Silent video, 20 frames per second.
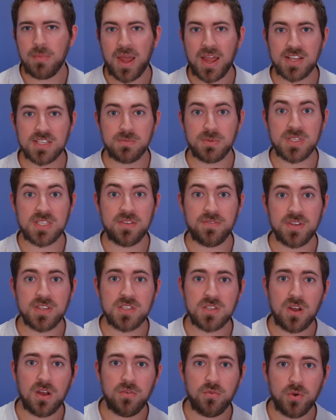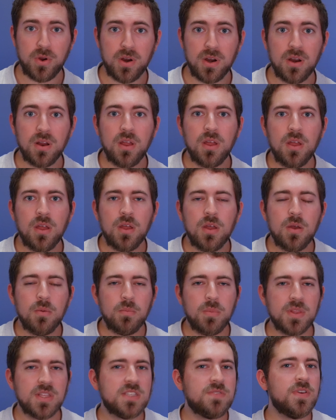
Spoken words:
Mac-specific software, but this